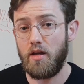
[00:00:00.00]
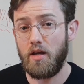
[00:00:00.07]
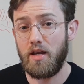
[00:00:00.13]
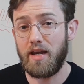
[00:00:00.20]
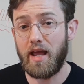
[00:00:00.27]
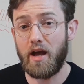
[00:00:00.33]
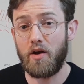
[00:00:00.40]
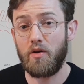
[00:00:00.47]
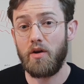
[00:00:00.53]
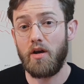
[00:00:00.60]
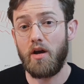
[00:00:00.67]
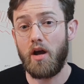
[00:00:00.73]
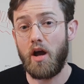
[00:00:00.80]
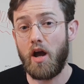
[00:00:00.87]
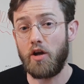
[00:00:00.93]

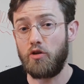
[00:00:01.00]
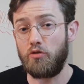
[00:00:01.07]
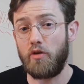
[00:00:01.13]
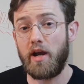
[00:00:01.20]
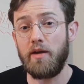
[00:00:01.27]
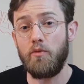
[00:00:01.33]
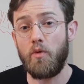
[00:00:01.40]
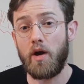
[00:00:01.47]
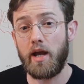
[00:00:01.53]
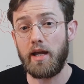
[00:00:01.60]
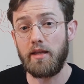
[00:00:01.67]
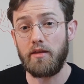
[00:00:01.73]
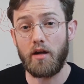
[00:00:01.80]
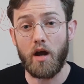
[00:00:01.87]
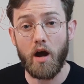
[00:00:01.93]
Now, a great
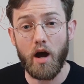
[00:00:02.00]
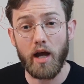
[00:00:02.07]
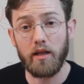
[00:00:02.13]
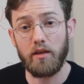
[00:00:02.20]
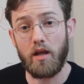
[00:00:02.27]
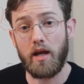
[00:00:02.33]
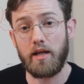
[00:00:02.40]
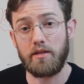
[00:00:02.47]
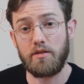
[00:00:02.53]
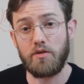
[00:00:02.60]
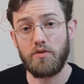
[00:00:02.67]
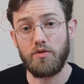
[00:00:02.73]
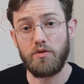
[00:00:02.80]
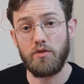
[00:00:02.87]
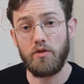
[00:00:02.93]
way that I like
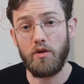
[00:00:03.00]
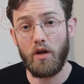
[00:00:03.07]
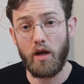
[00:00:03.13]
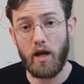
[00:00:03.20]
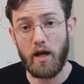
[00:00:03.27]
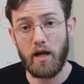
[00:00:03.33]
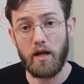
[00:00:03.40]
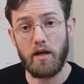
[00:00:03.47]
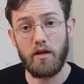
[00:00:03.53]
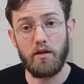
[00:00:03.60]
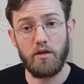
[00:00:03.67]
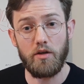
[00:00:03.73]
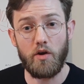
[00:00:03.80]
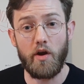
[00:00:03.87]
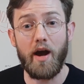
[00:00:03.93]
to
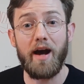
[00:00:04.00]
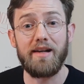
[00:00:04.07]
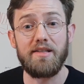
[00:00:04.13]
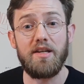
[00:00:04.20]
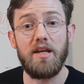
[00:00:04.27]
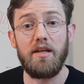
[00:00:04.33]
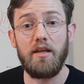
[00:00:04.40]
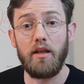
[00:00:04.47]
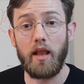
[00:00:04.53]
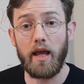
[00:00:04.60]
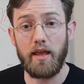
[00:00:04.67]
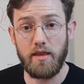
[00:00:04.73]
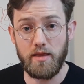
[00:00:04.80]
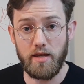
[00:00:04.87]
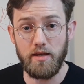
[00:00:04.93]

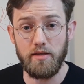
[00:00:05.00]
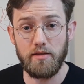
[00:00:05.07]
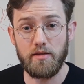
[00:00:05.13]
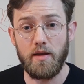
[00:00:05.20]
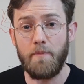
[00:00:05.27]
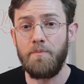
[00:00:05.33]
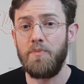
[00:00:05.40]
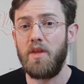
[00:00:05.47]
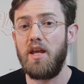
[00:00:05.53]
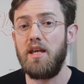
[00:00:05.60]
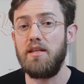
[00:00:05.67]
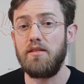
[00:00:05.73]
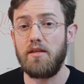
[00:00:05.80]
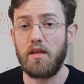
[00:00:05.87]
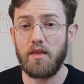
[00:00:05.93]
articulate this
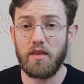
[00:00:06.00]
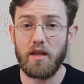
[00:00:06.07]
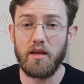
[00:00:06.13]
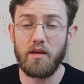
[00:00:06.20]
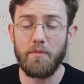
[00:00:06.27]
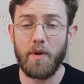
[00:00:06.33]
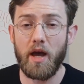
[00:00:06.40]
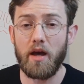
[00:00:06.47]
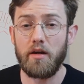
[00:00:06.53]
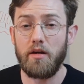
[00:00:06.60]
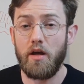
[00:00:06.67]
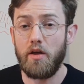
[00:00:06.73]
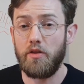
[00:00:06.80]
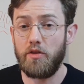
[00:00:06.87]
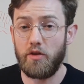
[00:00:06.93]
is to think
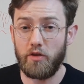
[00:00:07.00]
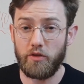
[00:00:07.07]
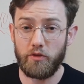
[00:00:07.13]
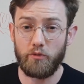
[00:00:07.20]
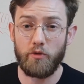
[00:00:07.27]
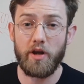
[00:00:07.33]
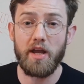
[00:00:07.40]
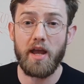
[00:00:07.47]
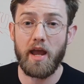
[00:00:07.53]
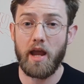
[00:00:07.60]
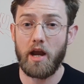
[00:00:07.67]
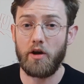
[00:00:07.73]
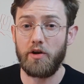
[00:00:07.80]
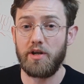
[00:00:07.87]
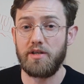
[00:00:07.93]
about the 3
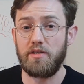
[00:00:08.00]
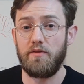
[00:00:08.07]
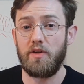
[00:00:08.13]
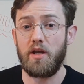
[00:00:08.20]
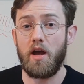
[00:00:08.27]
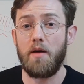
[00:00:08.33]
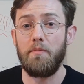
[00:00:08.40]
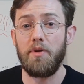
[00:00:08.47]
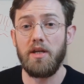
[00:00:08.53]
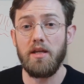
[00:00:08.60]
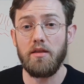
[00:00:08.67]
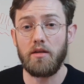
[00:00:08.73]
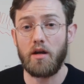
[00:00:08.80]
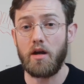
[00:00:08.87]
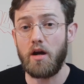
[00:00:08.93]
areas of a company
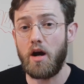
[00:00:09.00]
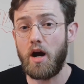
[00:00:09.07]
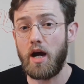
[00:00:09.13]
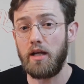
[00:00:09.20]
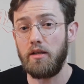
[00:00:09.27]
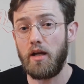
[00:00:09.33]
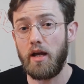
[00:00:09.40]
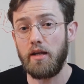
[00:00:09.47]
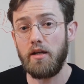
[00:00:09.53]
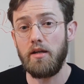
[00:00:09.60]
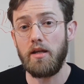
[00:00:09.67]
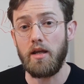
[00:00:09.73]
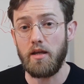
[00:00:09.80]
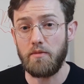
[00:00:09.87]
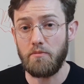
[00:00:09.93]
that I
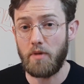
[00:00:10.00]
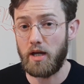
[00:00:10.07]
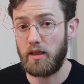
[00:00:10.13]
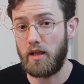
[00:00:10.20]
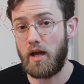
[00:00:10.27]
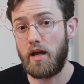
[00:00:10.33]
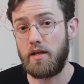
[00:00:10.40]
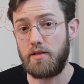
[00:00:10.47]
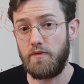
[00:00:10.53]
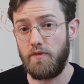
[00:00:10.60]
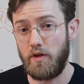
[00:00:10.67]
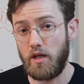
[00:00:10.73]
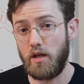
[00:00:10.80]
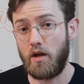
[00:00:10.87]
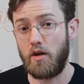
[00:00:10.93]
highlighted in my last
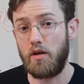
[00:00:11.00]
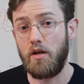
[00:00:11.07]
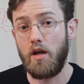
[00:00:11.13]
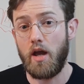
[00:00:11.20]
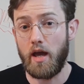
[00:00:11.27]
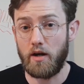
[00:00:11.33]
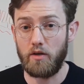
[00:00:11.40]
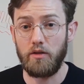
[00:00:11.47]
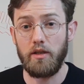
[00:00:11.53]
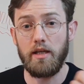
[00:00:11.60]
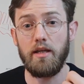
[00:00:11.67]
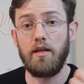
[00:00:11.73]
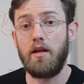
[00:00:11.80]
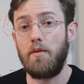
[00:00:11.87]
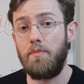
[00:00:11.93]
video, and I'll
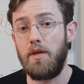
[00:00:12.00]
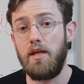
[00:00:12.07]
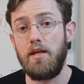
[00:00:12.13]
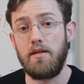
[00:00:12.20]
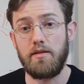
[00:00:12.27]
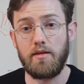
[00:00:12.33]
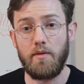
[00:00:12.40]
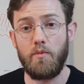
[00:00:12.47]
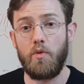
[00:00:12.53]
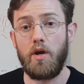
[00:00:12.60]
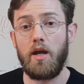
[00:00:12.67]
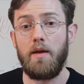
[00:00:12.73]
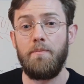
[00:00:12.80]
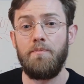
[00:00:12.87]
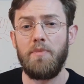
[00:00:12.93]
link it up here
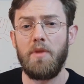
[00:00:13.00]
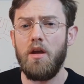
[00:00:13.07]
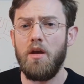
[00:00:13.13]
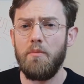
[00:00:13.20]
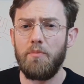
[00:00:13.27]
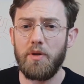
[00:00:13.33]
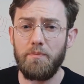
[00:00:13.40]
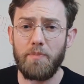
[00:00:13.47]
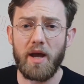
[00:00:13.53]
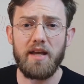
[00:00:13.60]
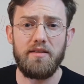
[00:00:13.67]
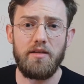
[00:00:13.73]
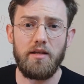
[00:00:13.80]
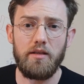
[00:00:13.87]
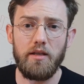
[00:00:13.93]
somewhere. But
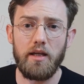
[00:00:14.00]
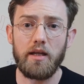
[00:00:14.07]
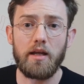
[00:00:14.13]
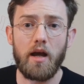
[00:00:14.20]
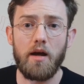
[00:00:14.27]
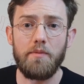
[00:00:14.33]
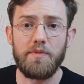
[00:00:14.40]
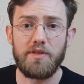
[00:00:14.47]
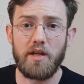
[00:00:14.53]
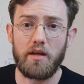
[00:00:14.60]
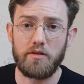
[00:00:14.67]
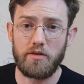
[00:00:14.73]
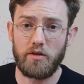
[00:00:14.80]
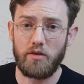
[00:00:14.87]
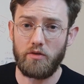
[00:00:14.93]
basically it comes
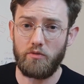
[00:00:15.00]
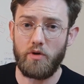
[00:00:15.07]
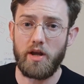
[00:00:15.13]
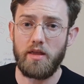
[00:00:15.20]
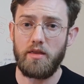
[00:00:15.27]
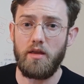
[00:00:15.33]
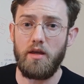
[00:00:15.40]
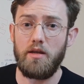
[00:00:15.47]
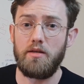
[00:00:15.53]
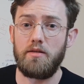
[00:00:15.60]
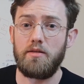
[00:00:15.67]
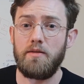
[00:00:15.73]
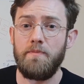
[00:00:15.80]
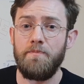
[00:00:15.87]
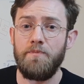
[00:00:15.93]
down to 3
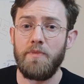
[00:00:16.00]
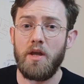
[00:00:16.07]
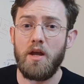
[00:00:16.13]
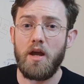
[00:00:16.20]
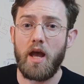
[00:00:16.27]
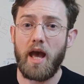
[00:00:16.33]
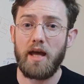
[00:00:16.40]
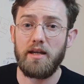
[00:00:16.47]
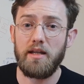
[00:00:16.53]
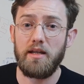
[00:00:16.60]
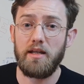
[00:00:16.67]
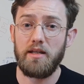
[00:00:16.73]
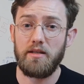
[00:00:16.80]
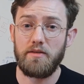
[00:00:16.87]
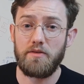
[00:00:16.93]
things, and it
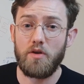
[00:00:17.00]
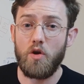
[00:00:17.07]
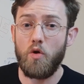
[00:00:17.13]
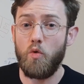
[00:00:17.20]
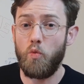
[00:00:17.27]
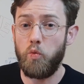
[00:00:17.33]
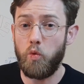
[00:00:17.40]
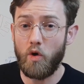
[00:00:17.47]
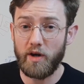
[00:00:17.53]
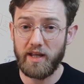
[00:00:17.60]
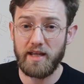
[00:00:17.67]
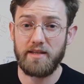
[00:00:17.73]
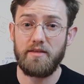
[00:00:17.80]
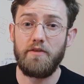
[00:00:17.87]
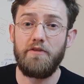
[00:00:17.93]
is,
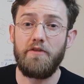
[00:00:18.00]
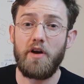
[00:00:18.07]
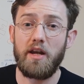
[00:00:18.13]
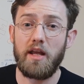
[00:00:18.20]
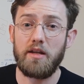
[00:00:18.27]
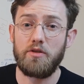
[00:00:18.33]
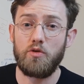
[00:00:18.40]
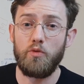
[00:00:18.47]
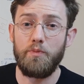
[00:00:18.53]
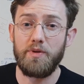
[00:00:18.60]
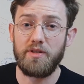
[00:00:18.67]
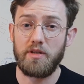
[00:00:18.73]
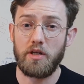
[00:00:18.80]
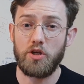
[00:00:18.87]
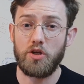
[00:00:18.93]
what is the financial
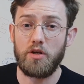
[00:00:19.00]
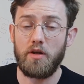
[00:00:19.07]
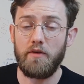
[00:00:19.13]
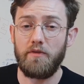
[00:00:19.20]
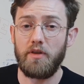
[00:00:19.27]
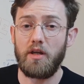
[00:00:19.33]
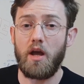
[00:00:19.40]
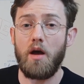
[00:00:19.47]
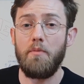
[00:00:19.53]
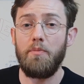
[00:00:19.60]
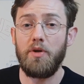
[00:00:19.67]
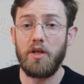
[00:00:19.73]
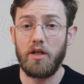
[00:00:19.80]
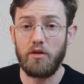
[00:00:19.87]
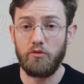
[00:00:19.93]
position of the
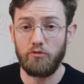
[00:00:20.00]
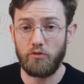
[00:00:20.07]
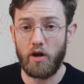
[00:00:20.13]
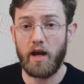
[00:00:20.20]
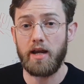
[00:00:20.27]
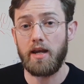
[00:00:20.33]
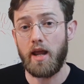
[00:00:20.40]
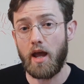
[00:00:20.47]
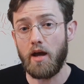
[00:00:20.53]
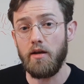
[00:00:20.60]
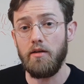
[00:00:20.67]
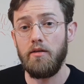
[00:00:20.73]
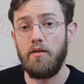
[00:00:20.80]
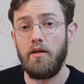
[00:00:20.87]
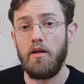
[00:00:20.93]
company right
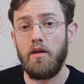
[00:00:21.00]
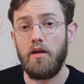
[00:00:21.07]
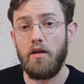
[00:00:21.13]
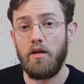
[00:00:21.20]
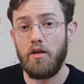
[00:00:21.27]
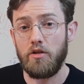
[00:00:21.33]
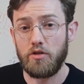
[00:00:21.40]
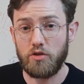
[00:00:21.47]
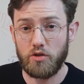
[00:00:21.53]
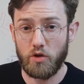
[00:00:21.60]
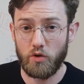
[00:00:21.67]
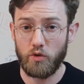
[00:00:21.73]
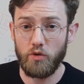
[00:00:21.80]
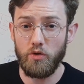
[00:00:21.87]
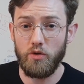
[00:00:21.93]
now?
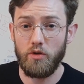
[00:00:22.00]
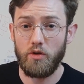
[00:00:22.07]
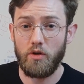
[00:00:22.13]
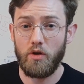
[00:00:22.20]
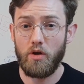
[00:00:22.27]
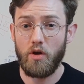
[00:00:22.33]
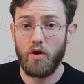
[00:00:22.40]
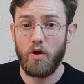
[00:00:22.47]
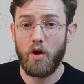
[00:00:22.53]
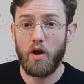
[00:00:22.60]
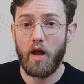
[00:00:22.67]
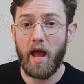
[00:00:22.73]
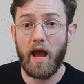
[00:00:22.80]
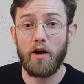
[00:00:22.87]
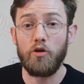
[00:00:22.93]
2,
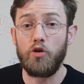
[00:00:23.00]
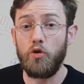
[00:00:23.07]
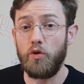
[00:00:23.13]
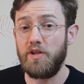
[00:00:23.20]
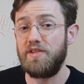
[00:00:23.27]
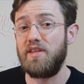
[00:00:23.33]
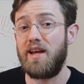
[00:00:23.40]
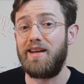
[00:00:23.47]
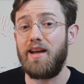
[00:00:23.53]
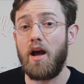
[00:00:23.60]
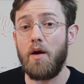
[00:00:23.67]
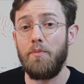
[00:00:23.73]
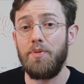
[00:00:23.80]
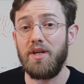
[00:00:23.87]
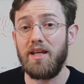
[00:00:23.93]
how good is that
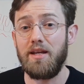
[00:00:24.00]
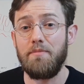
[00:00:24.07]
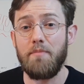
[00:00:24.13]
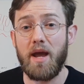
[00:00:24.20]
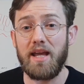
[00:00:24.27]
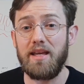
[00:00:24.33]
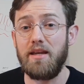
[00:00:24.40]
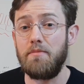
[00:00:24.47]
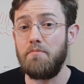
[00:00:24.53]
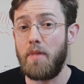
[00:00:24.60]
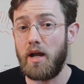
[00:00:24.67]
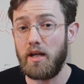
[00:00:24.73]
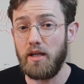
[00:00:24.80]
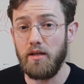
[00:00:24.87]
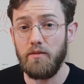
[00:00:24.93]
company at making
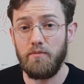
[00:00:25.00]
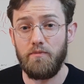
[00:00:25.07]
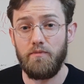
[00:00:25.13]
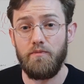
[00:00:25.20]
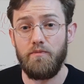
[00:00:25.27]
money?